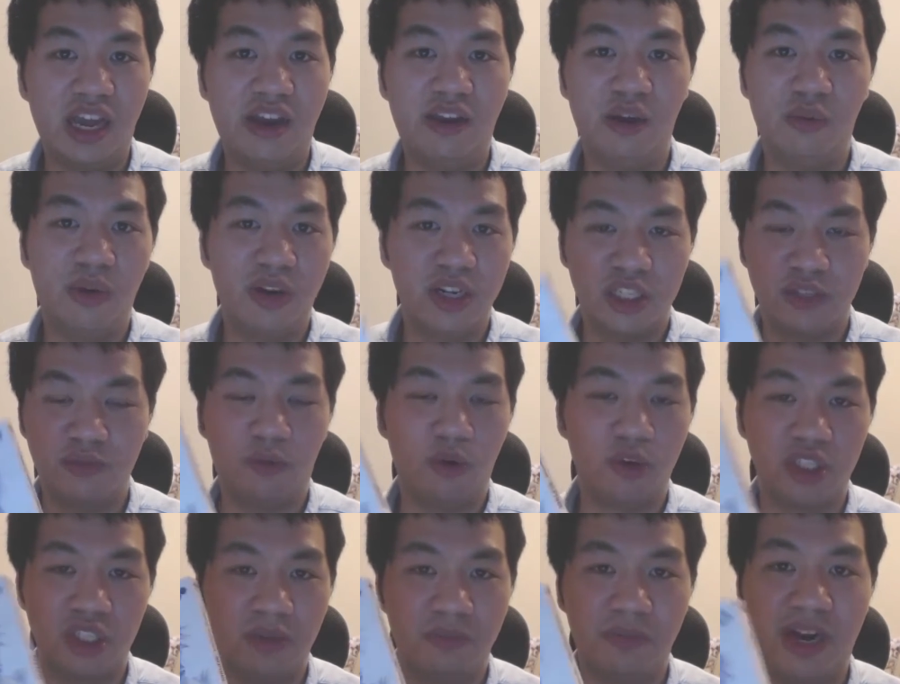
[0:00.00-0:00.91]
Everyone is
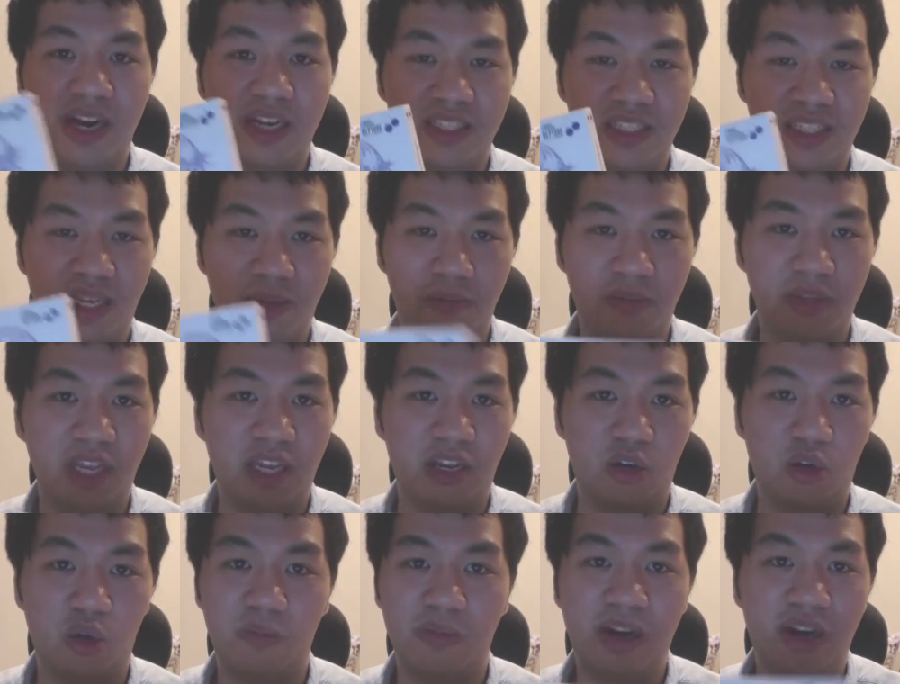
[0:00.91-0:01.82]
forced to buy the same thing,
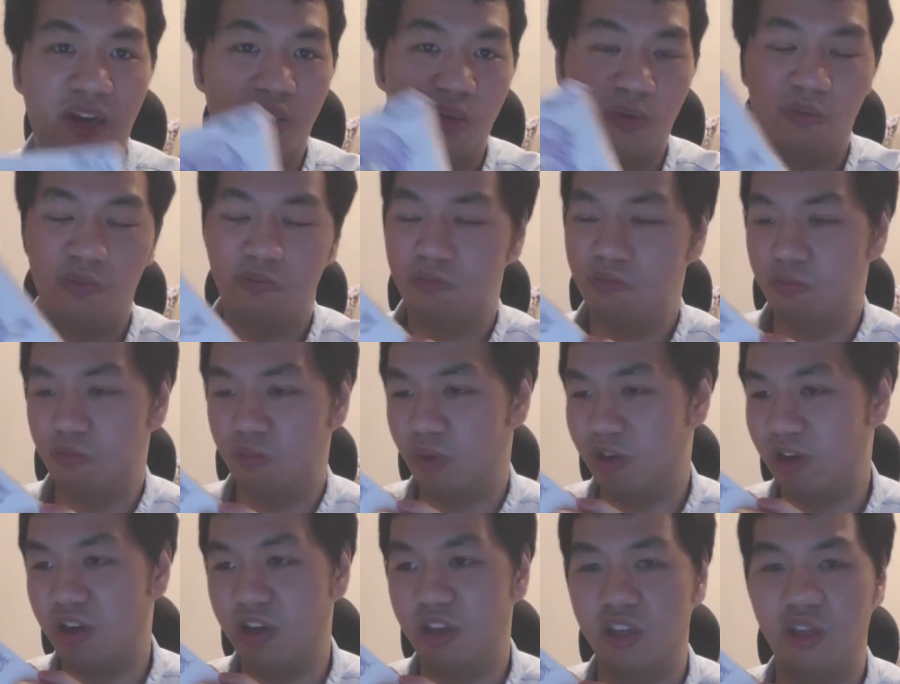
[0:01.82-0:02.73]
no matter
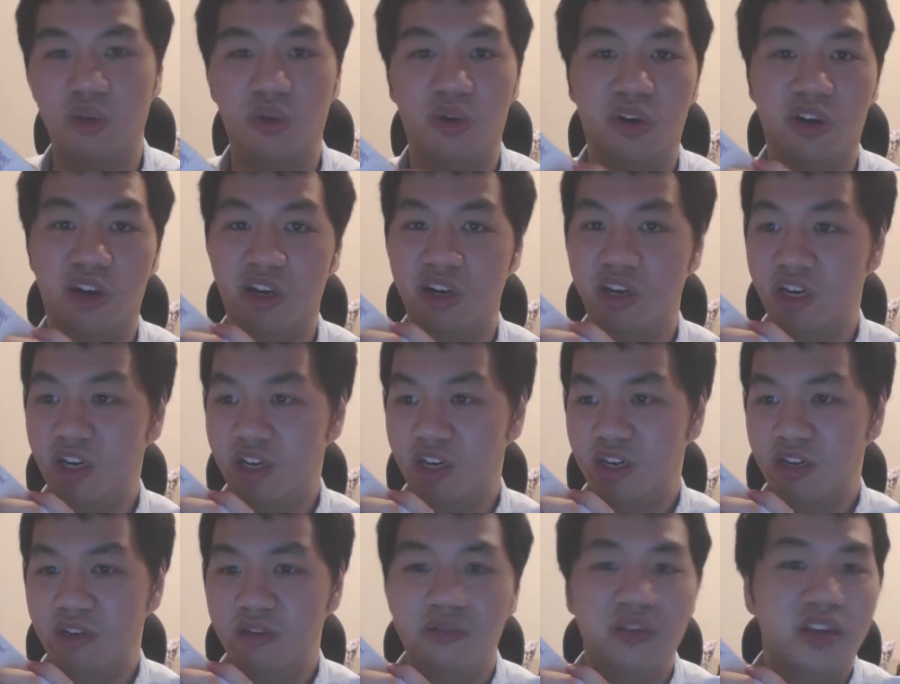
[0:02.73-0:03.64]
whether you're
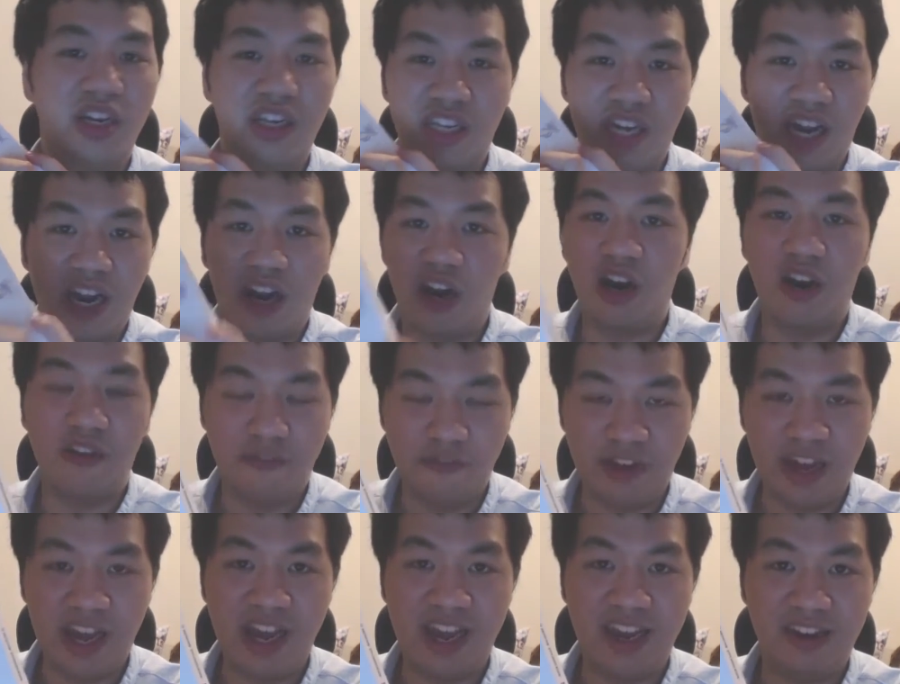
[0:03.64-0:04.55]
the diehard
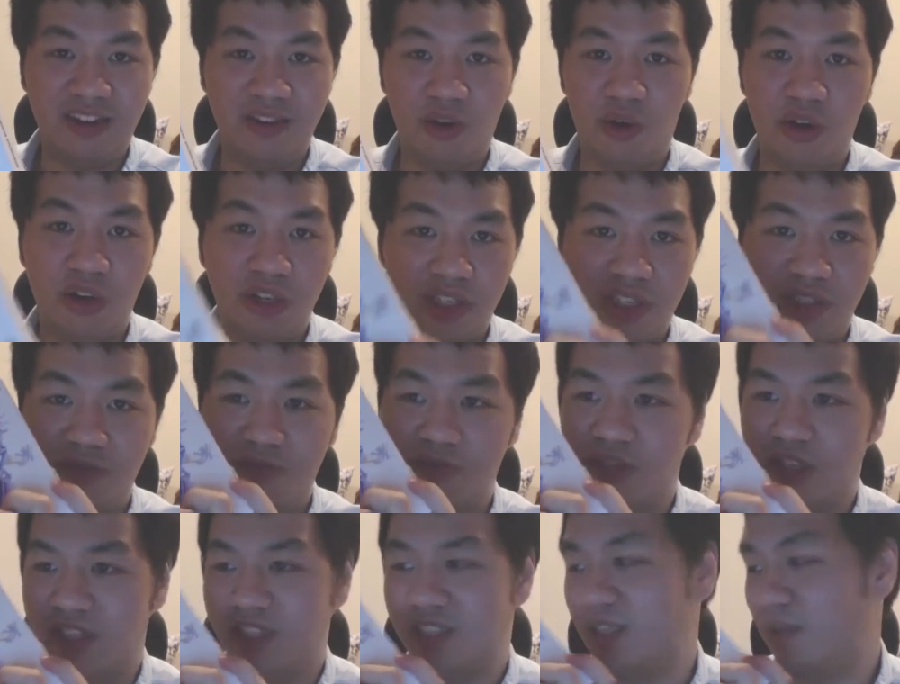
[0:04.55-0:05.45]
fan or
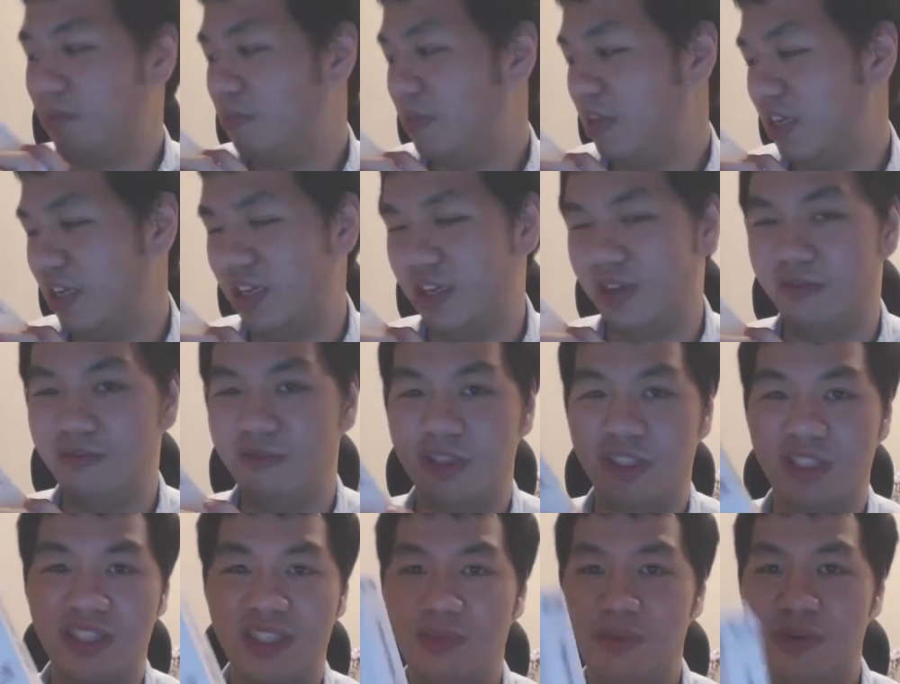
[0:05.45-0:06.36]
just simply
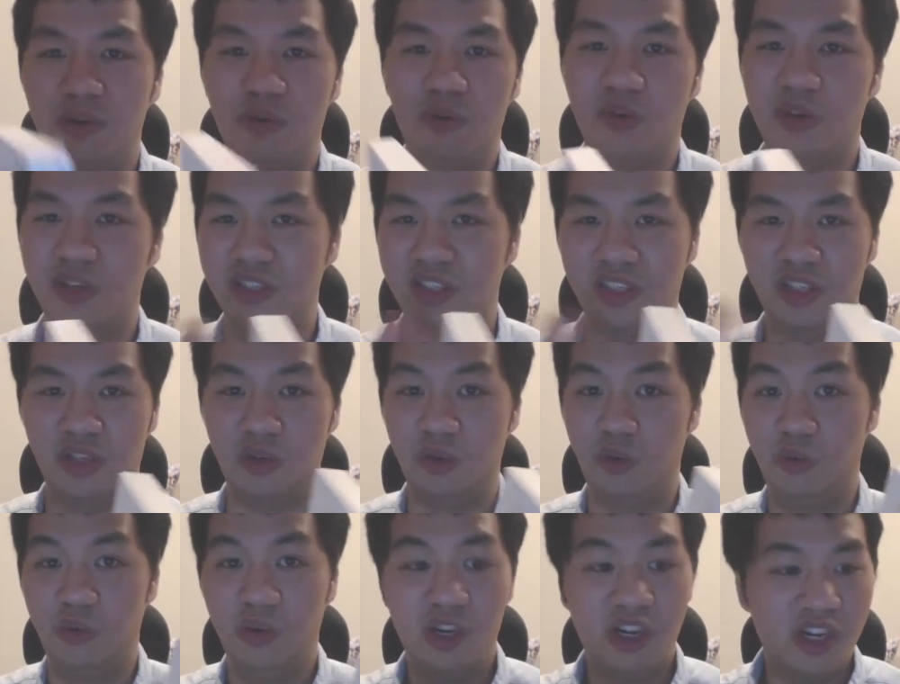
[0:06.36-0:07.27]
just someone who wants
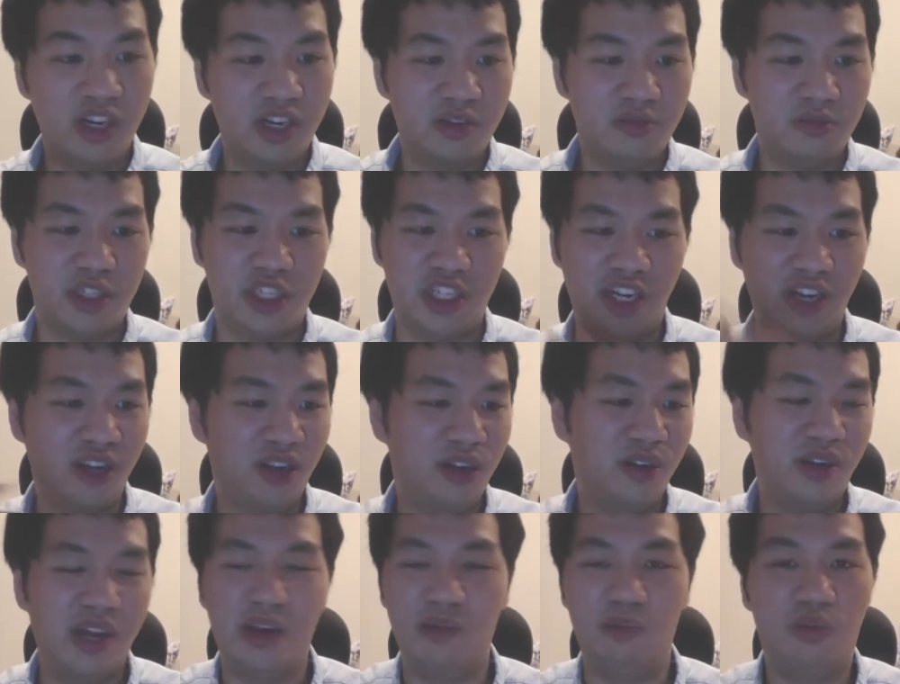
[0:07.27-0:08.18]
to
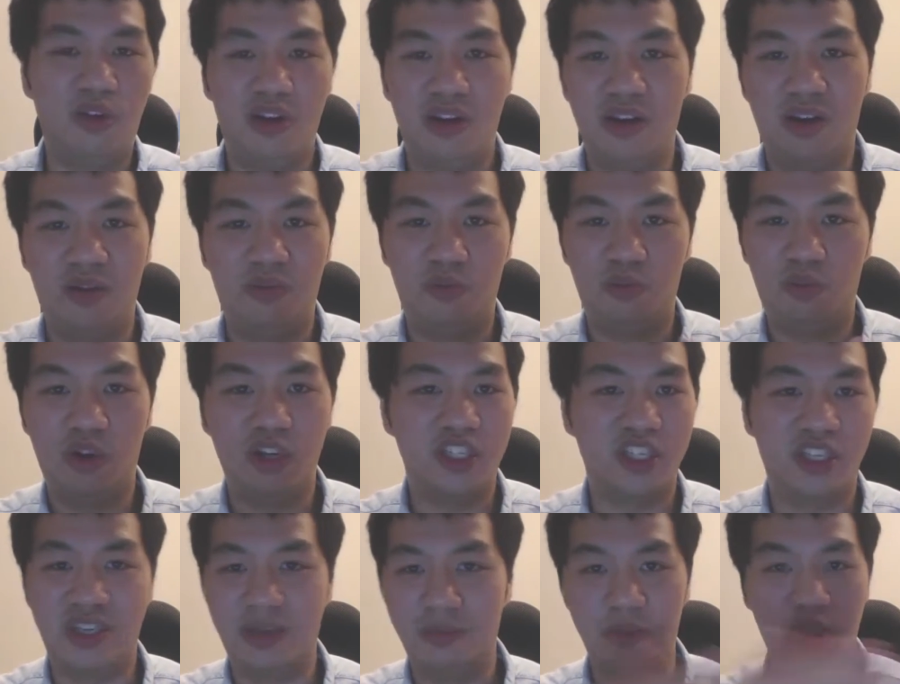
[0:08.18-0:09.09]
chill and watch
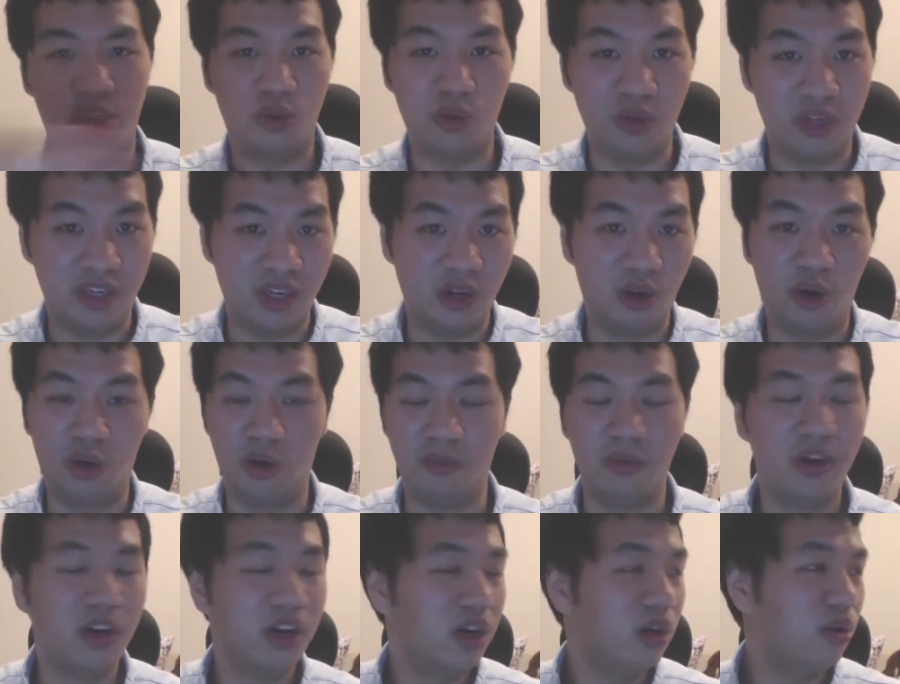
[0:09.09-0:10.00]
a Neptunia or
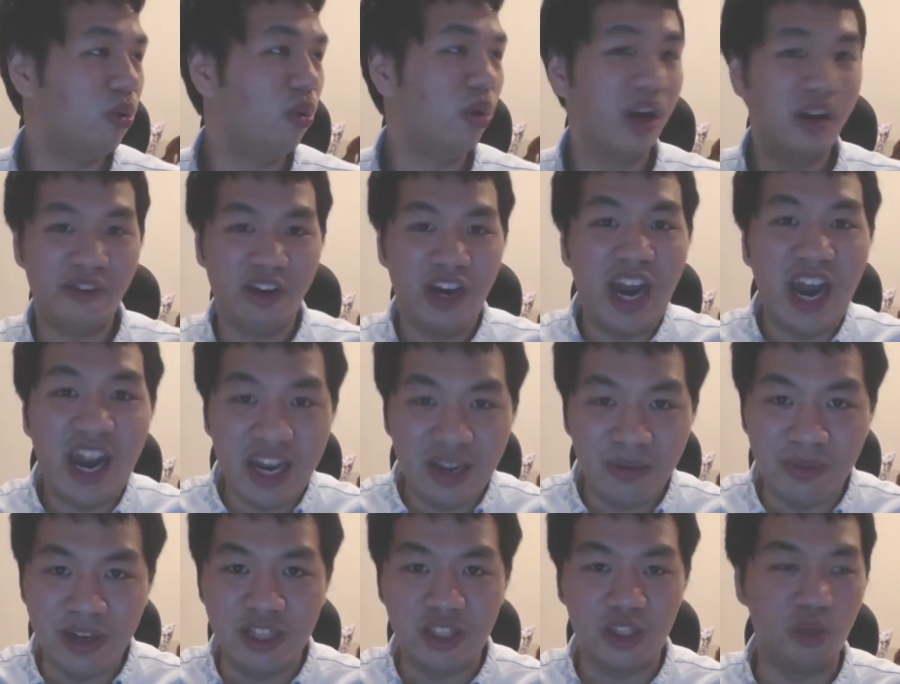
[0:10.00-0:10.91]
whatever
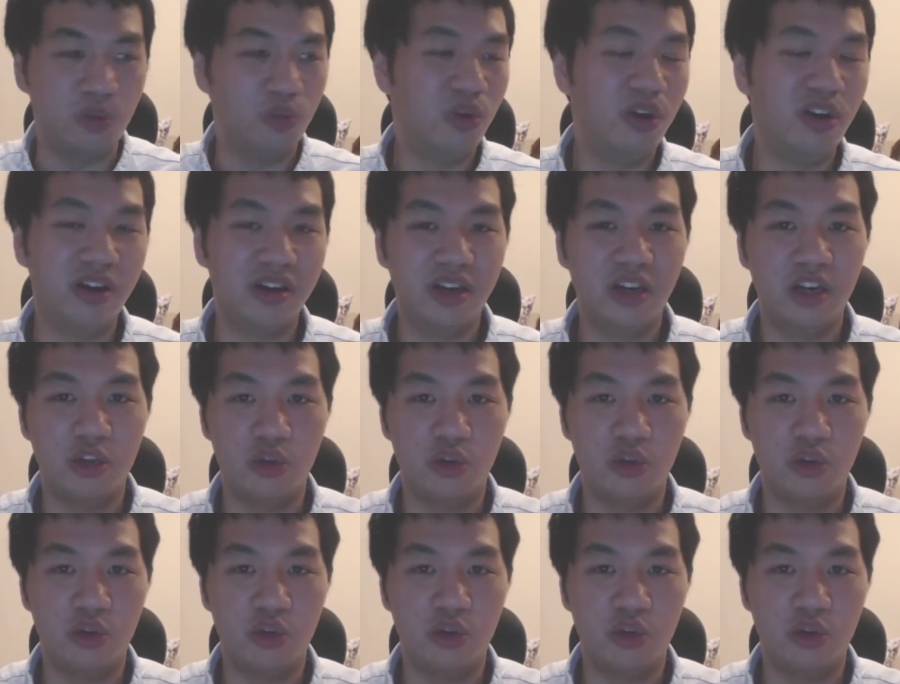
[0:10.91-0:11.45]
animes you want.